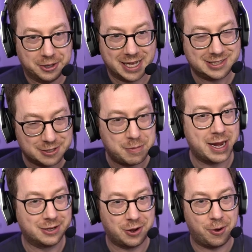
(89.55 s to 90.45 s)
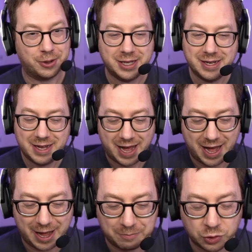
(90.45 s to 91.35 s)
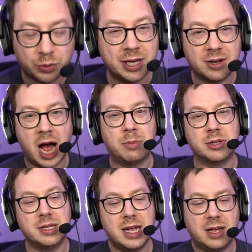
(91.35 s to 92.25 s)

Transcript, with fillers: That's the main goal. Um, Green Goblin.